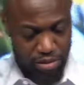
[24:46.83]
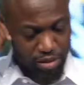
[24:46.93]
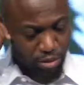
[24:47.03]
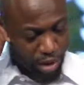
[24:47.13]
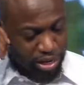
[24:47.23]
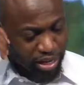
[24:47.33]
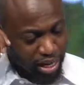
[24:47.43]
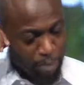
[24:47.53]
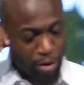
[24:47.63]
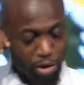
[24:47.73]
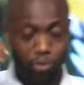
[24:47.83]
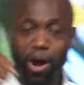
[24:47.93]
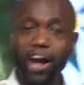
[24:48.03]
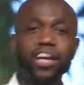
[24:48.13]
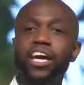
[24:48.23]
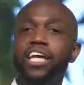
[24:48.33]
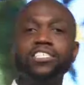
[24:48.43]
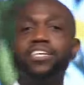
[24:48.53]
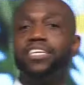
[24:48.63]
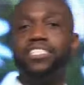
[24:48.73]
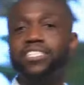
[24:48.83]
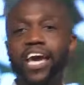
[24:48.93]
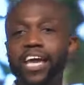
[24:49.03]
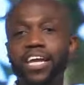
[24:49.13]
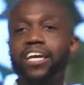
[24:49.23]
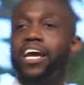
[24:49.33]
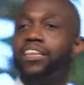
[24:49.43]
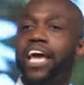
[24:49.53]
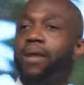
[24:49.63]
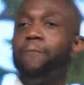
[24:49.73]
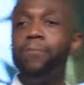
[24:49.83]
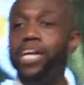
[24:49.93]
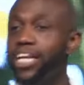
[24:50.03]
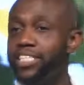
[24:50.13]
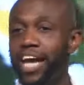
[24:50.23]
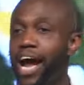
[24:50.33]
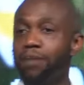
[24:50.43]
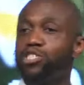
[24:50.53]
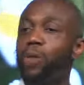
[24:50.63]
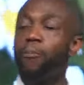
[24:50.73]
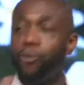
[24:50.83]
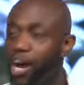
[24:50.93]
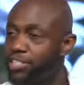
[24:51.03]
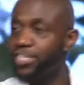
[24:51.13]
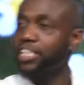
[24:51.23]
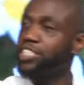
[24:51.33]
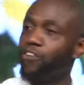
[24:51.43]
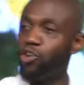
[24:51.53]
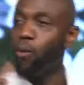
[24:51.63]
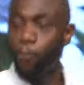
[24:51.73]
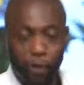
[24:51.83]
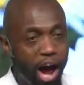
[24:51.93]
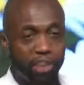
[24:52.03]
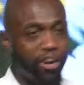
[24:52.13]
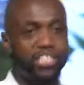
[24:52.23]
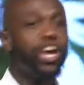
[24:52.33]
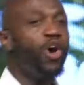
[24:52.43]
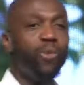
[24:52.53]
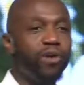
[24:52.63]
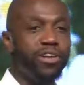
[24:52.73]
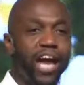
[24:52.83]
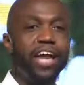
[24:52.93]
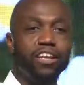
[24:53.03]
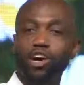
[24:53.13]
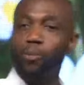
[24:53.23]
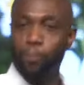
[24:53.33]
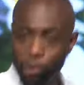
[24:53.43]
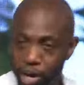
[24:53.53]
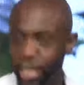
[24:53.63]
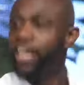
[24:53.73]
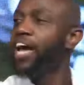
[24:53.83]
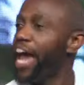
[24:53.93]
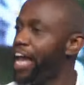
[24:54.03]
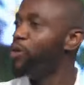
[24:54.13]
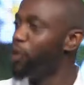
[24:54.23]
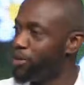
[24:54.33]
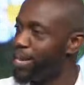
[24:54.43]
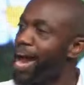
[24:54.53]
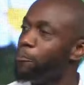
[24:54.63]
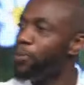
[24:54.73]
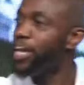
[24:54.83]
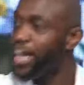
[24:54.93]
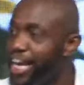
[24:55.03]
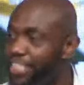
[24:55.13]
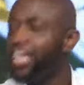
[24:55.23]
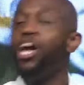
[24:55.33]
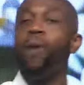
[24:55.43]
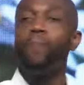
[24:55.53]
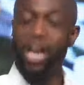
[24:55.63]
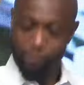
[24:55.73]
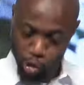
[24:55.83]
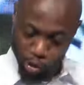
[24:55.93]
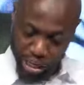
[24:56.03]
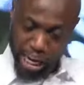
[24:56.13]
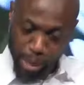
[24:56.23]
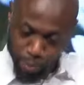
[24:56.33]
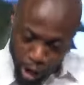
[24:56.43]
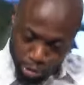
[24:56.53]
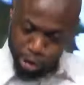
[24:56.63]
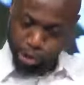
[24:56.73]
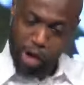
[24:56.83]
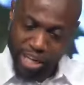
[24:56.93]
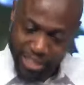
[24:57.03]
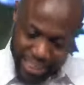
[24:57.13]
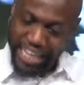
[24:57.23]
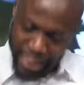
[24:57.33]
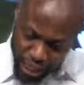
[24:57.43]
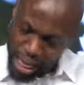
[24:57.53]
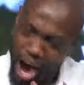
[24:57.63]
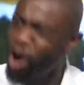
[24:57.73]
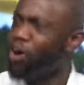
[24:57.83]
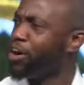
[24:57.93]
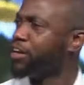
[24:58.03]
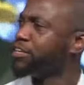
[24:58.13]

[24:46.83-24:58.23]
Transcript: the way you get up on the rock is understanding that many times the process of your progress will not look pretty and it will not be easy. But if you keep your trust in the Lord,